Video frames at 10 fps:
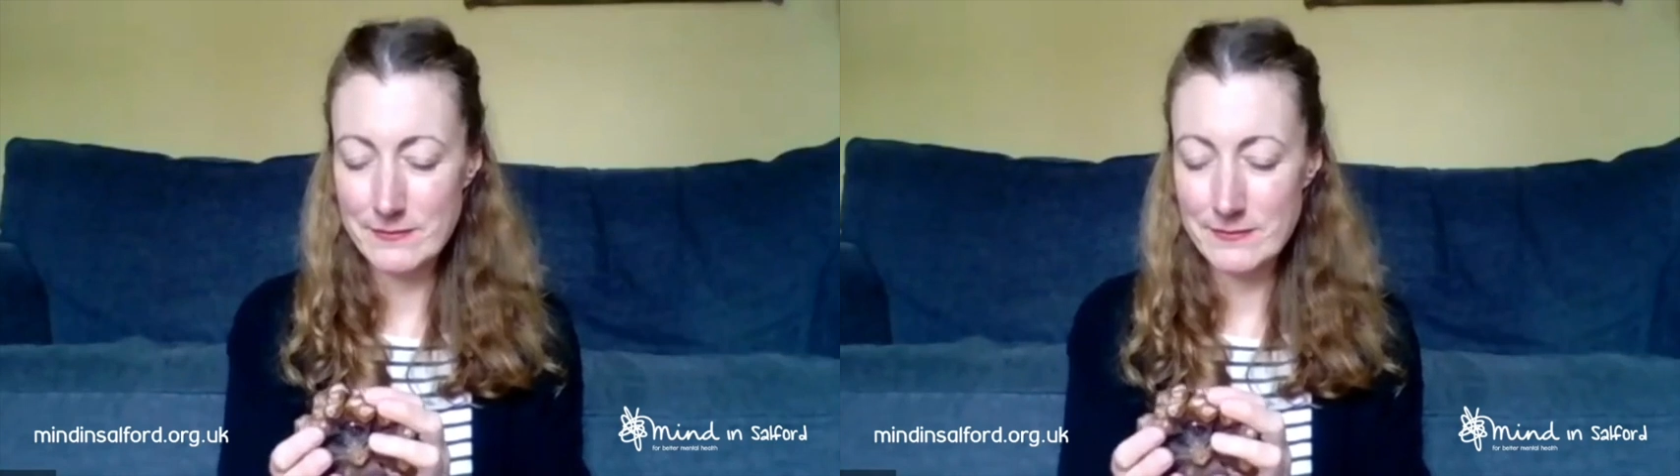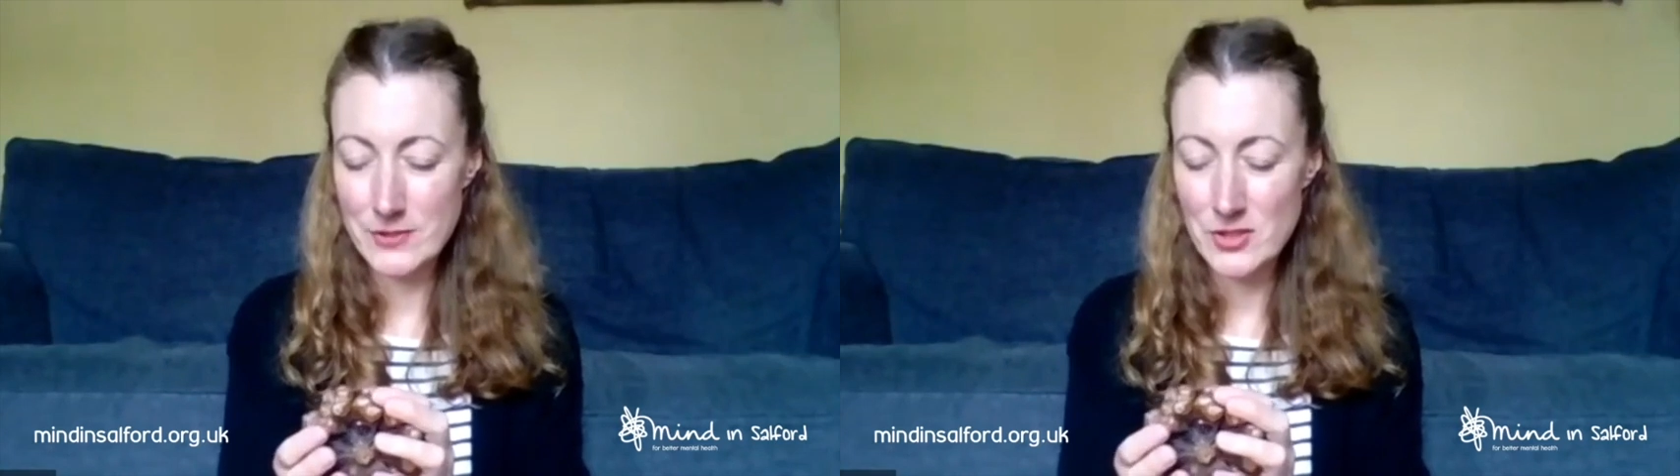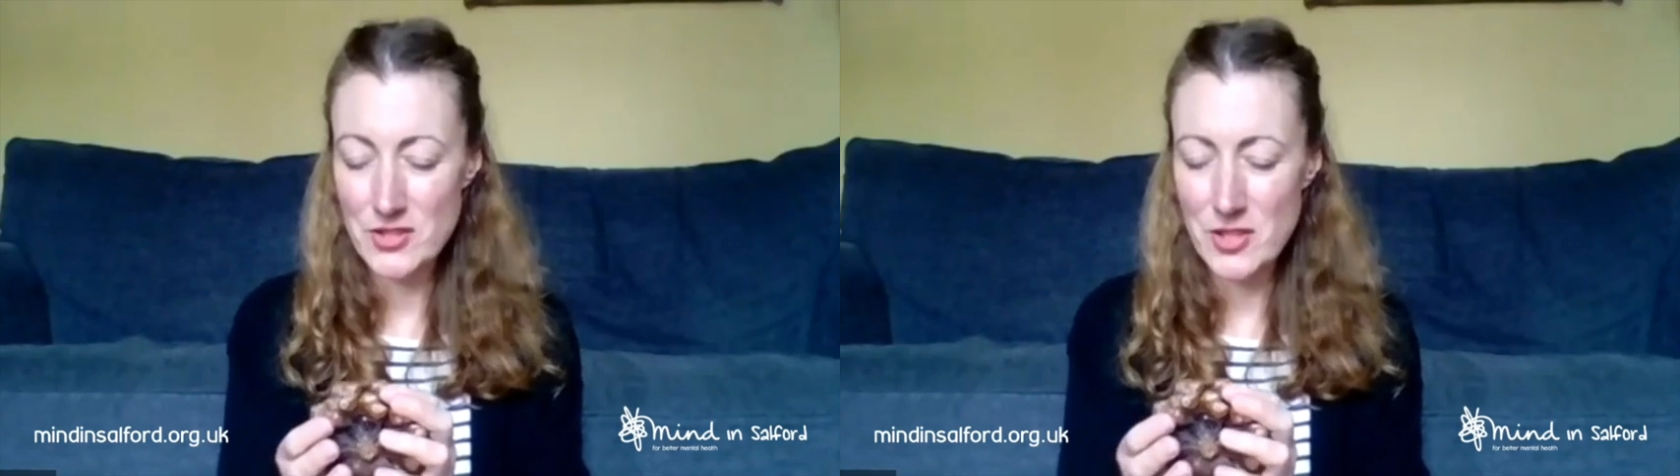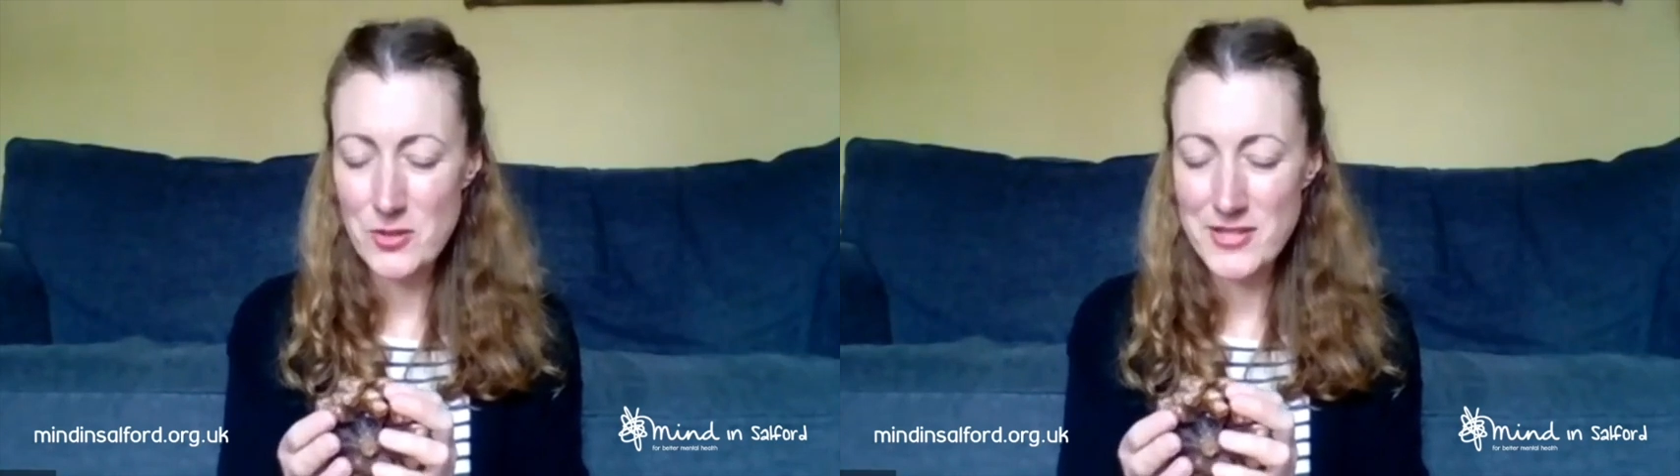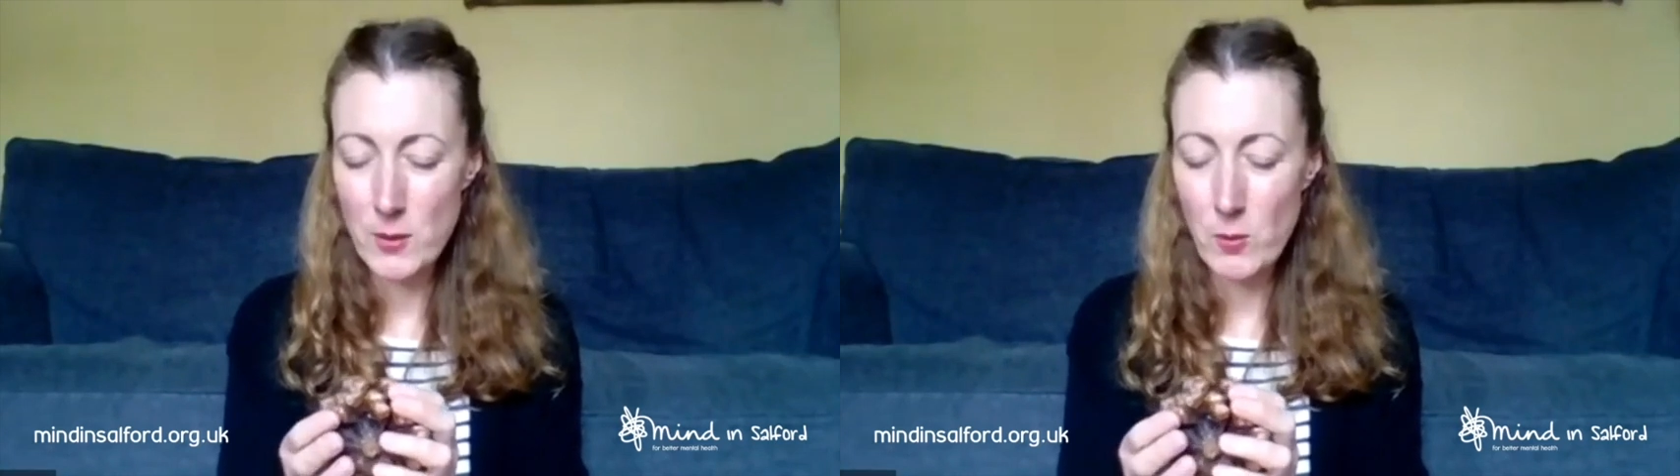So just
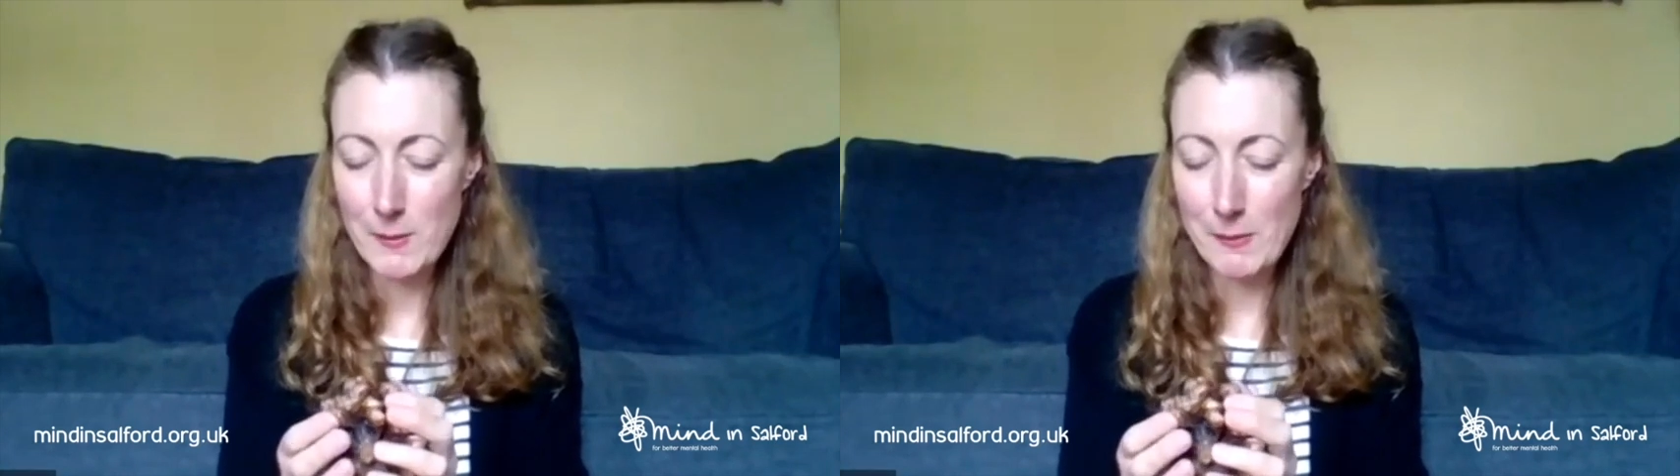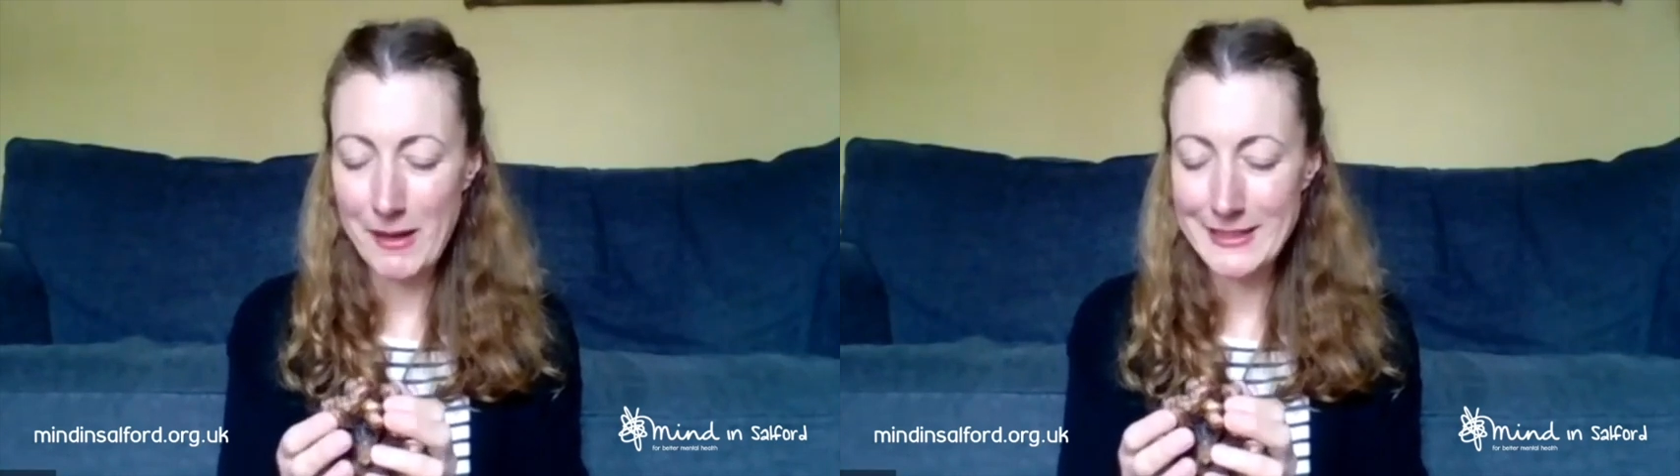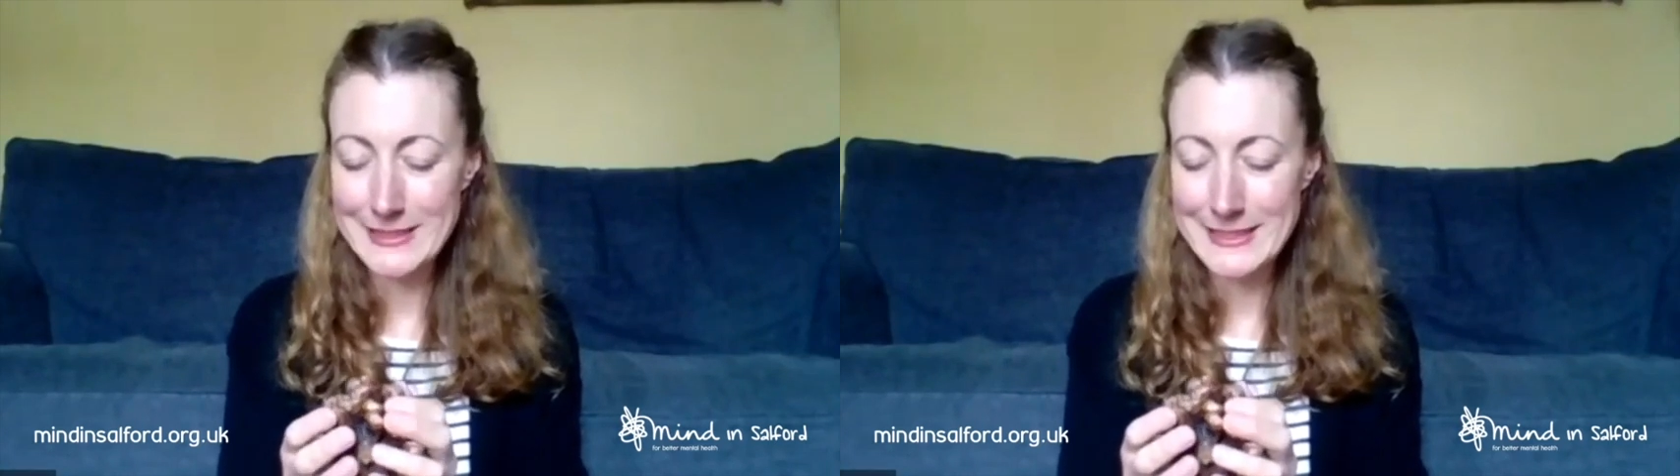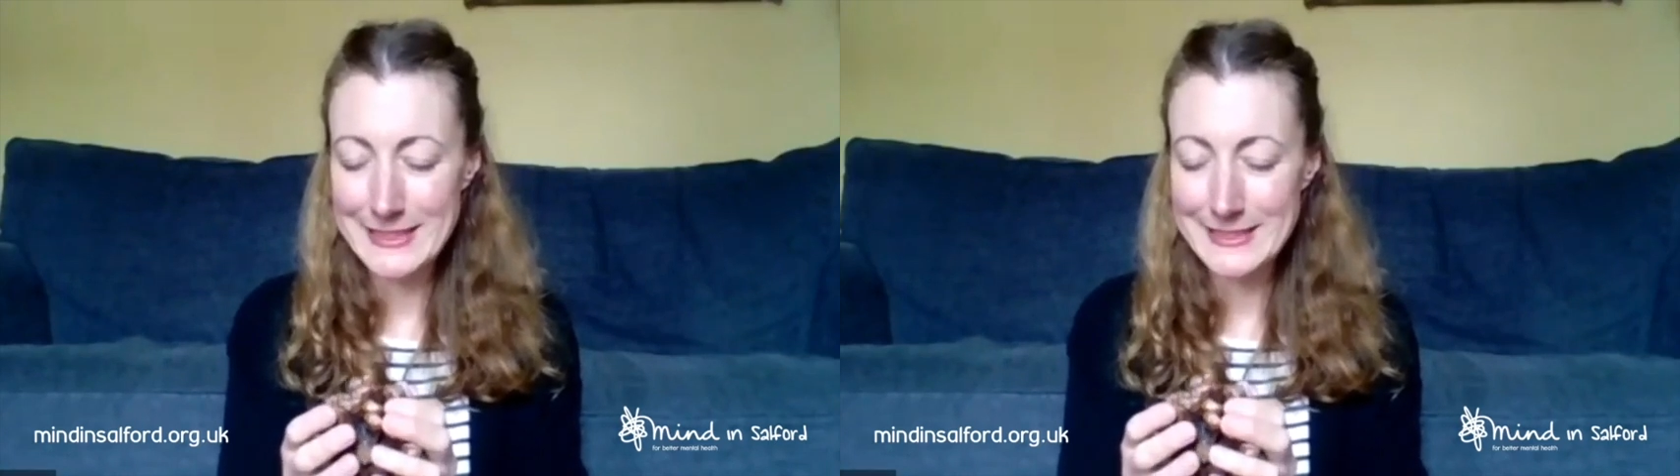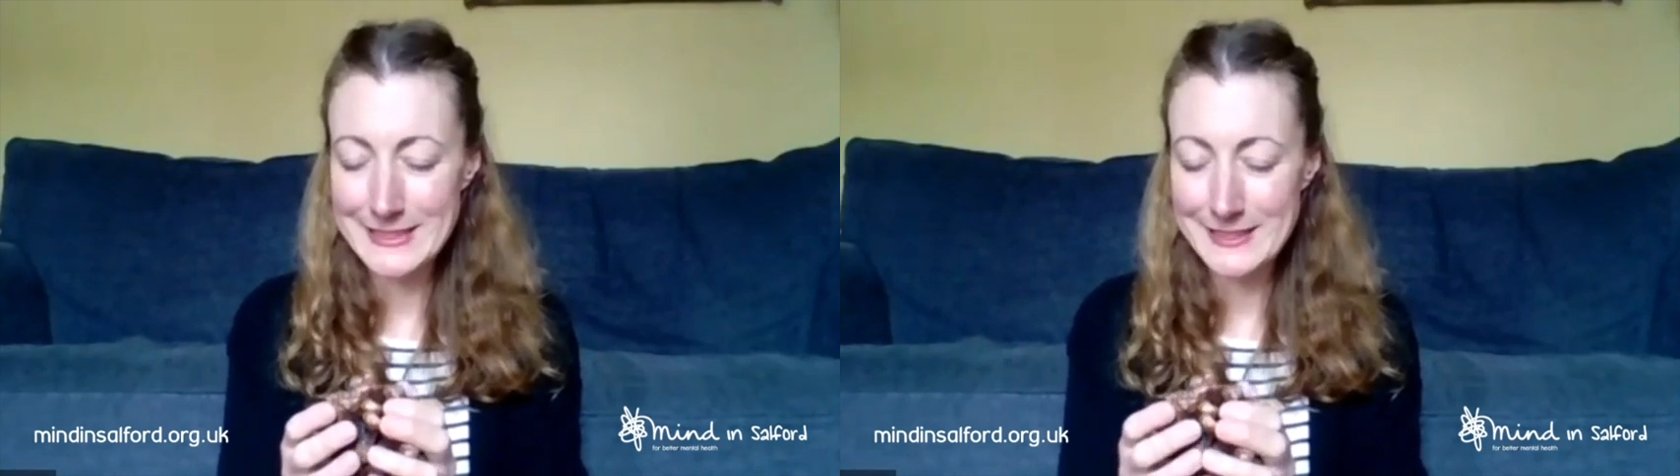noticing where the mind
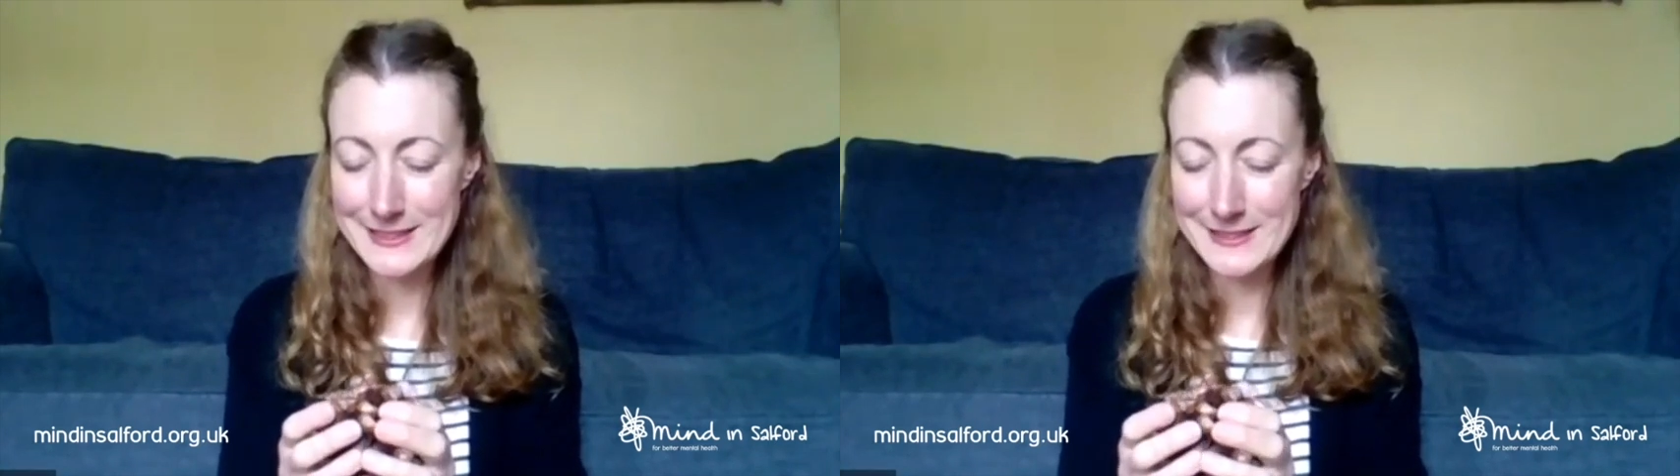is.